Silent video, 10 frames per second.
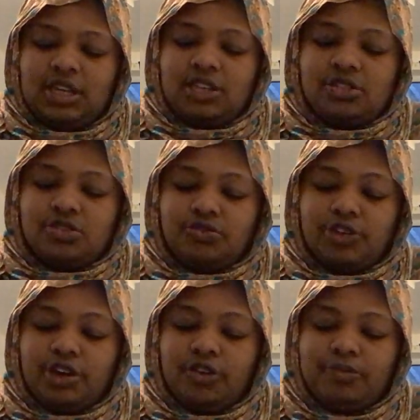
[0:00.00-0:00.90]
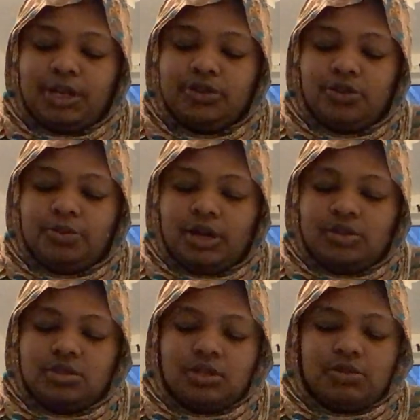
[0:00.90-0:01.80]
He used to ring off my doorbell
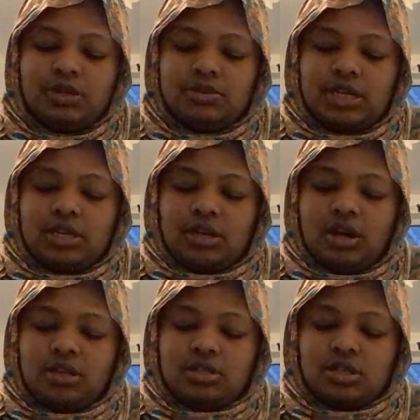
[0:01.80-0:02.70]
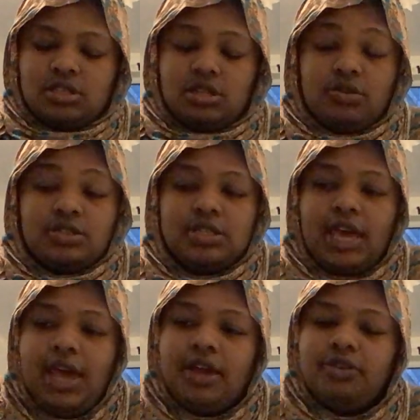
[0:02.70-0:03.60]
and sometimes I didn't answer because I was
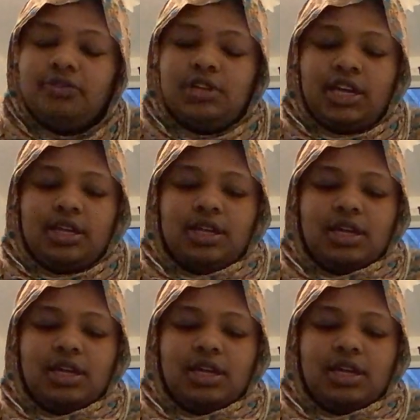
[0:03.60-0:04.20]
scared of like